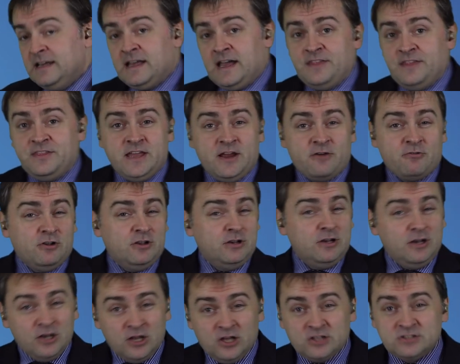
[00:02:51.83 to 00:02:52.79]
And there are
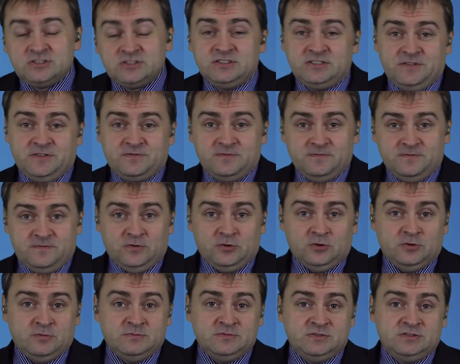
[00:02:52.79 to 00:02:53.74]
lots of different
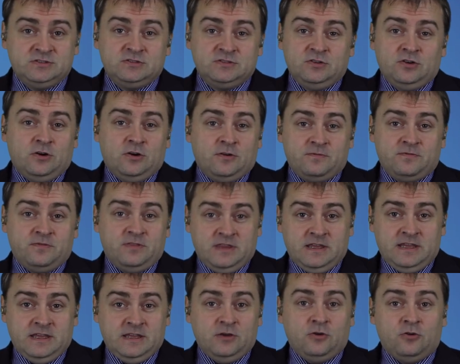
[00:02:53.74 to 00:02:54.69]
forms of
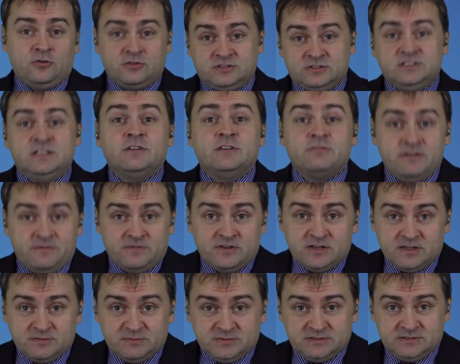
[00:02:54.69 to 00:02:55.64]
the auxiliary
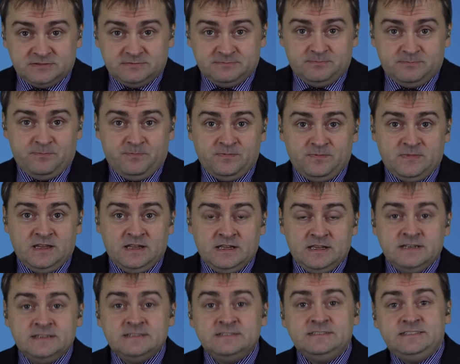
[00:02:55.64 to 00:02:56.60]
verbs:
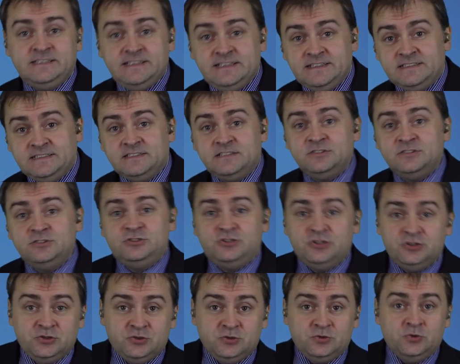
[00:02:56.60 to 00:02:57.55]
did,
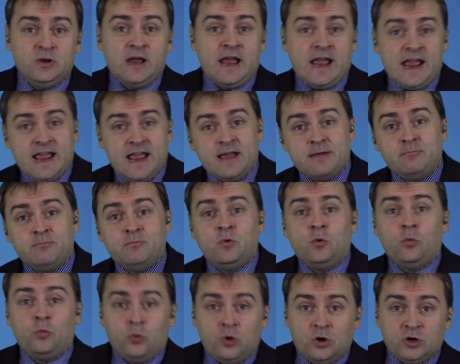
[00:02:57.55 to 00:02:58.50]
do,
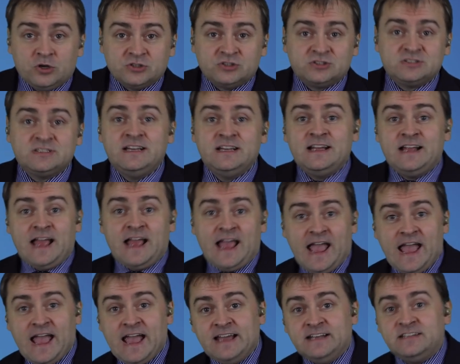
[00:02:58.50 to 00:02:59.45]
am, was,
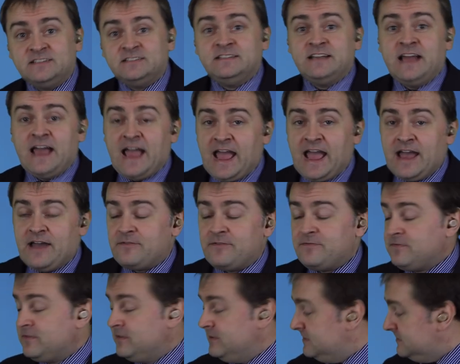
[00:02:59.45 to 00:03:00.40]
had, and
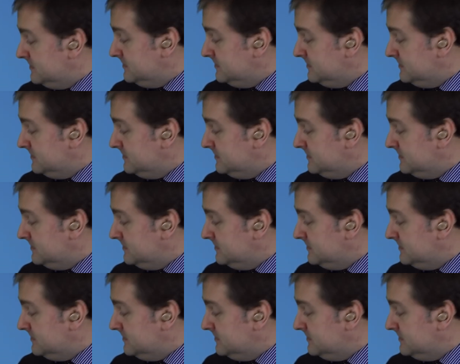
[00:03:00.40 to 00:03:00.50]
have.